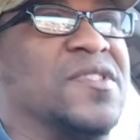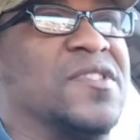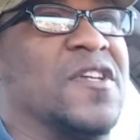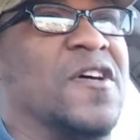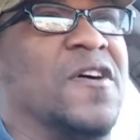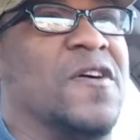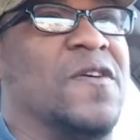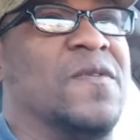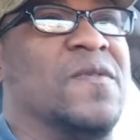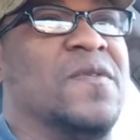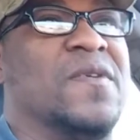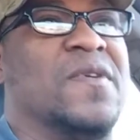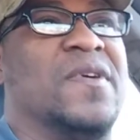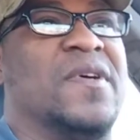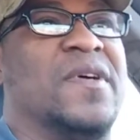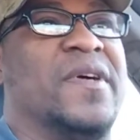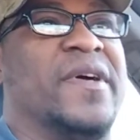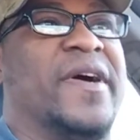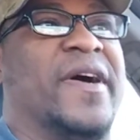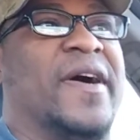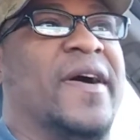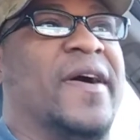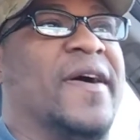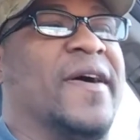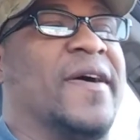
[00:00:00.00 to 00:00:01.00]
So
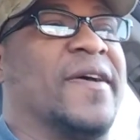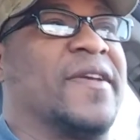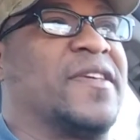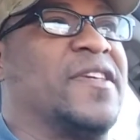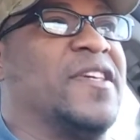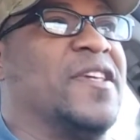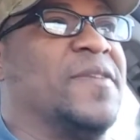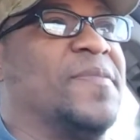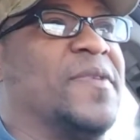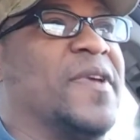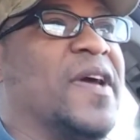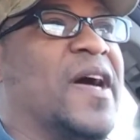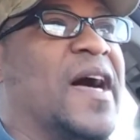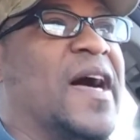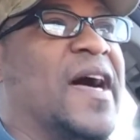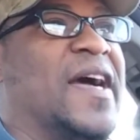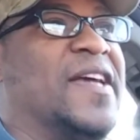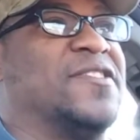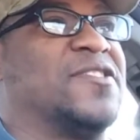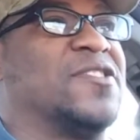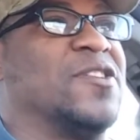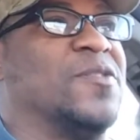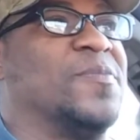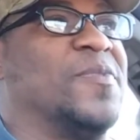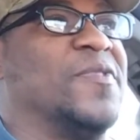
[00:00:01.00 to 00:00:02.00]
keep your
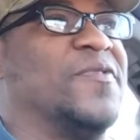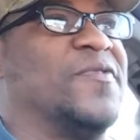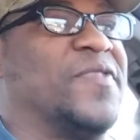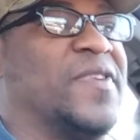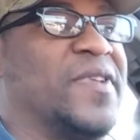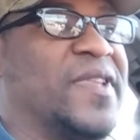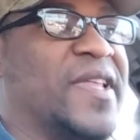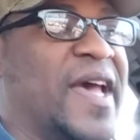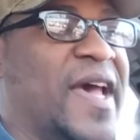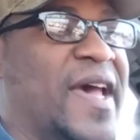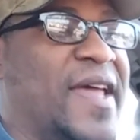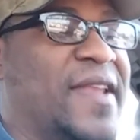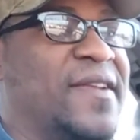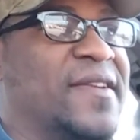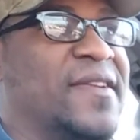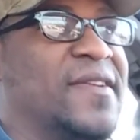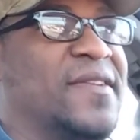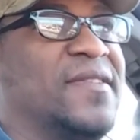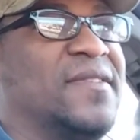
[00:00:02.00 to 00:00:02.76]
eyes open for that.